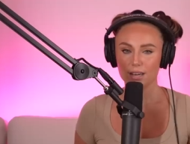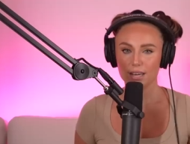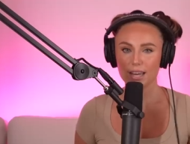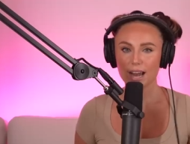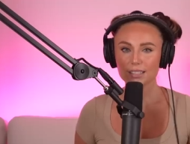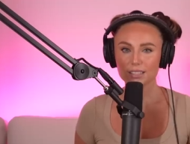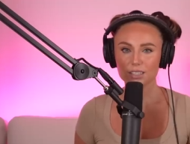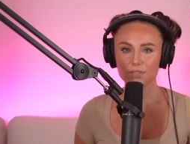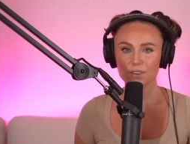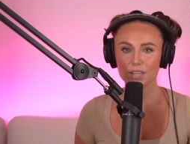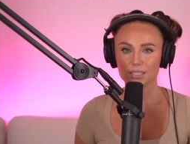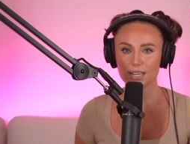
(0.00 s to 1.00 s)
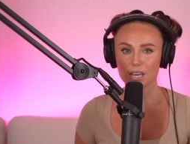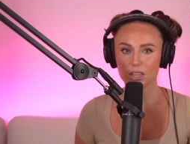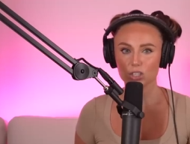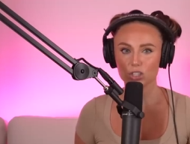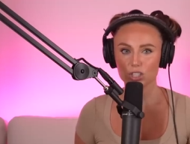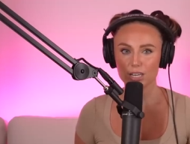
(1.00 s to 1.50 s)
He asked if he could take
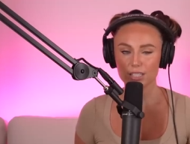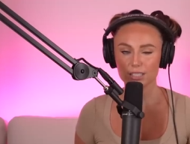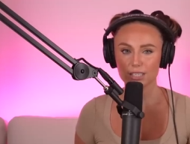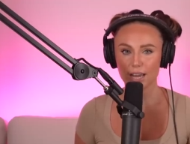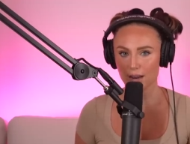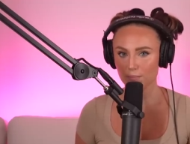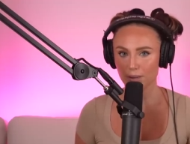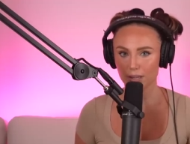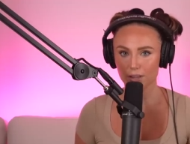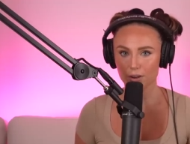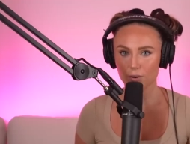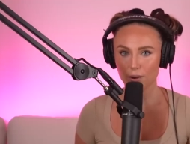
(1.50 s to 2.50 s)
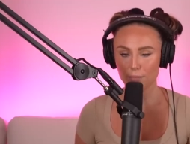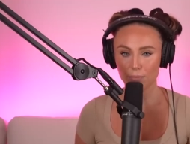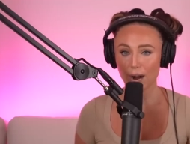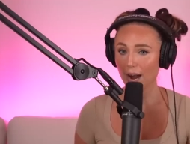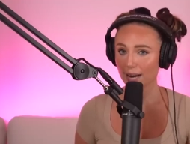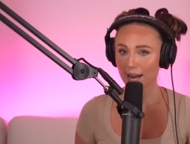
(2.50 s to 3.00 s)
the sheets and pillow, and
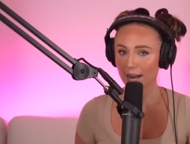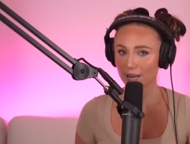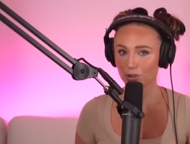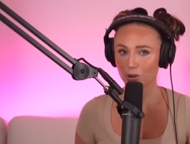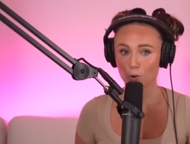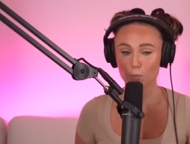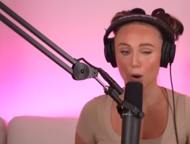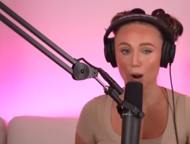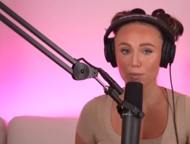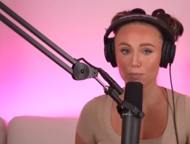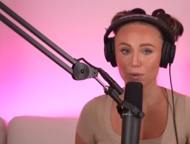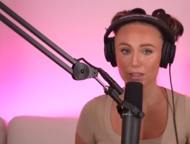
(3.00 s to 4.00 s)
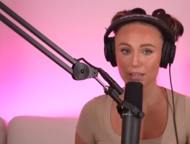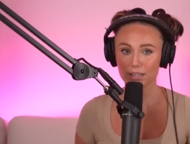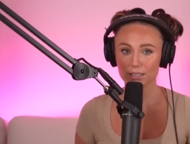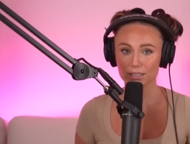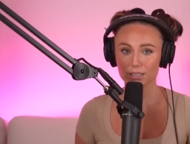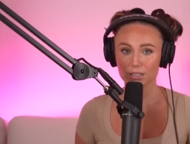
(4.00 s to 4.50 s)
Brad had no problem with
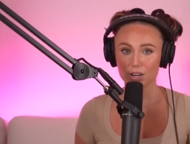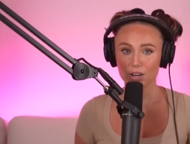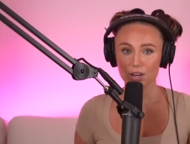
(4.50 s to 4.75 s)
this.